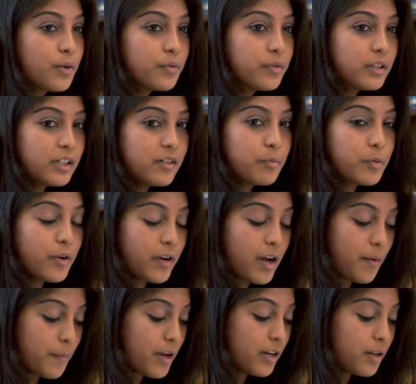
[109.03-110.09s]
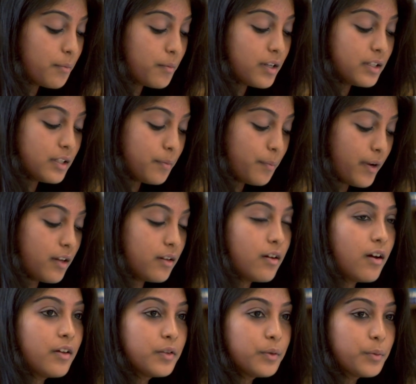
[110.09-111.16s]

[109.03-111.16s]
intelligence to compete with them